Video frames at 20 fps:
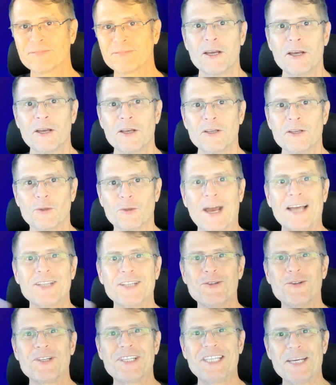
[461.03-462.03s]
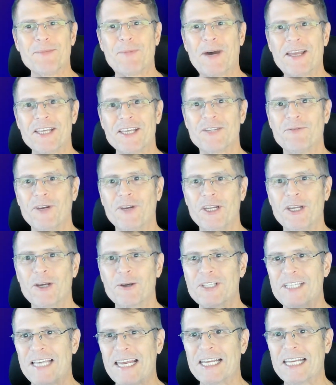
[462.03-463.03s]
So as you see by this video,
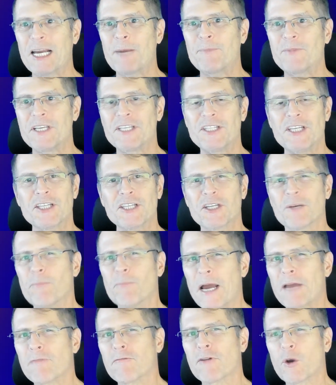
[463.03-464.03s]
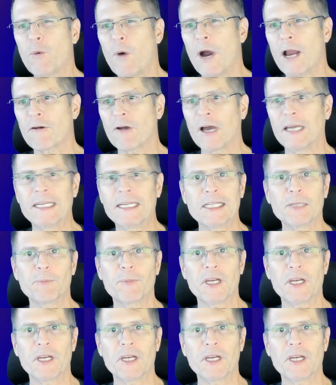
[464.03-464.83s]
setting up the system might require a little bit of